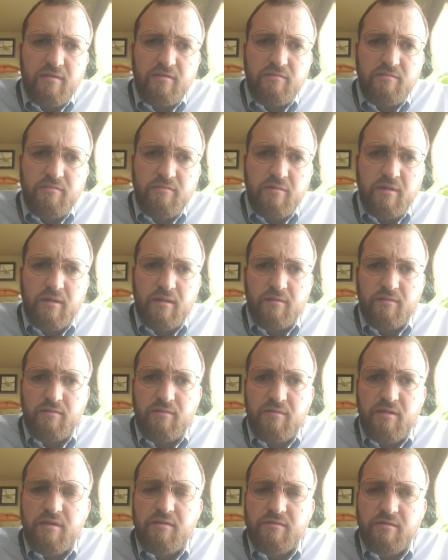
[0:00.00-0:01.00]

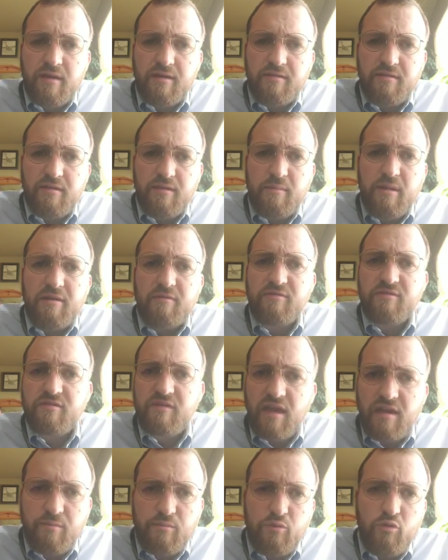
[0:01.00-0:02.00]
and things like the amount of
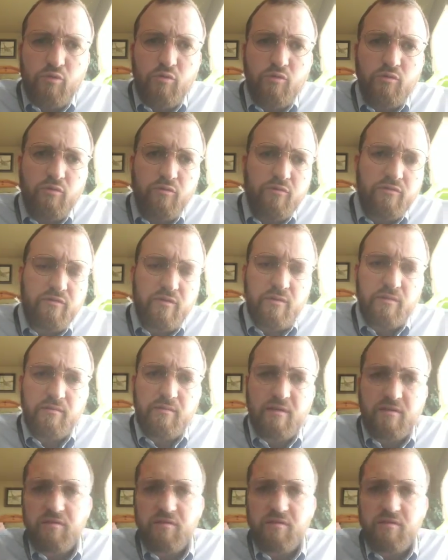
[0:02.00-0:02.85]
stake pools and